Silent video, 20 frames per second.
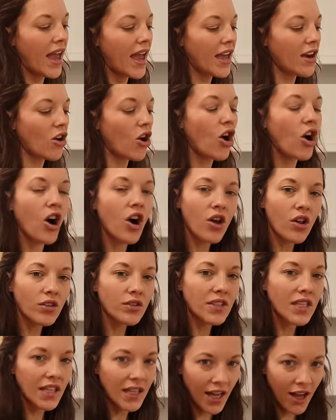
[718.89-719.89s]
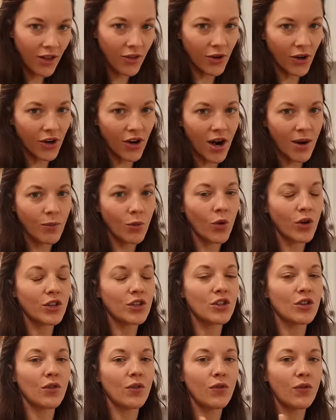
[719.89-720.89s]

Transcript: And all together, I'm going to do